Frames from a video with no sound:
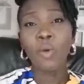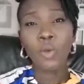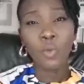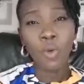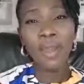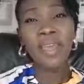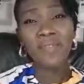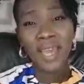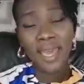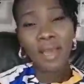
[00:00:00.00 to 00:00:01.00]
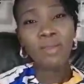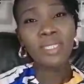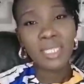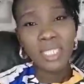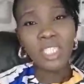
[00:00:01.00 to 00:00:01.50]
But whatever
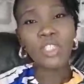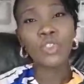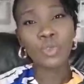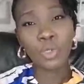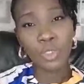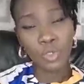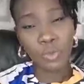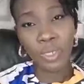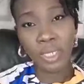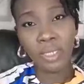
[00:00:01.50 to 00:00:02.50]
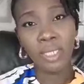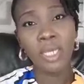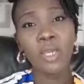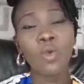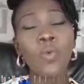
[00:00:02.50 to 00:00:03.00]
else it is you're doing,
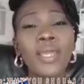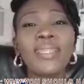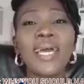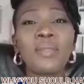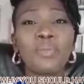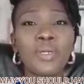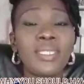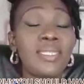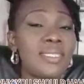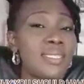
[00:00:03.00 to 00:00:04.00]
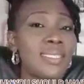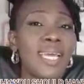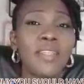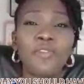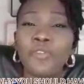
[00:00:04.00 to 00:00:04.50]
when that body is
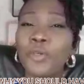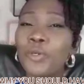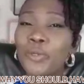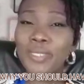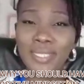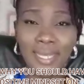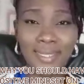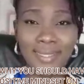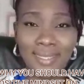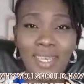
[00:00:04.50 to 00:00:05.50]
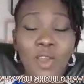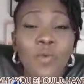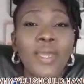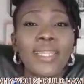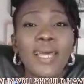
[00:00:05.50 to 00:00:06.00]
in that feel-good state,
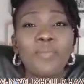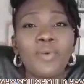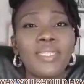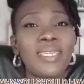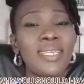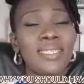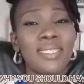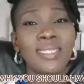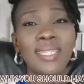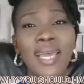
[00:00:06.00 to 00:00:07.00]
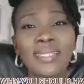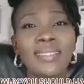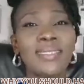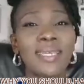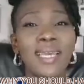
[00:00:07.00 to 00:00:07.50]
when that body is in
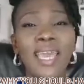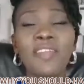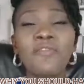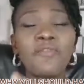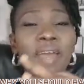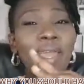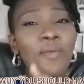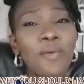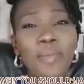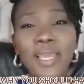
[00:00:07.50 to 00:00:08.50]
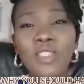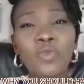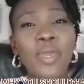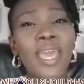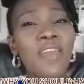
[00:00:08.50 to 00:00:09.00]
that
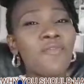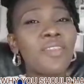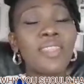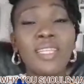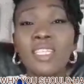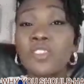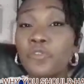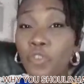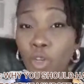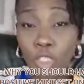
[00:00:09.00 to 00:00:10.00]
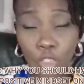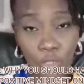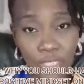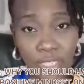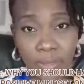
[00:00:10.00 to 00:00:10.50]
environment where everything is
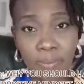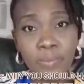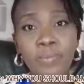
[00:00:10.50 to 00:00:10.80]
functioning,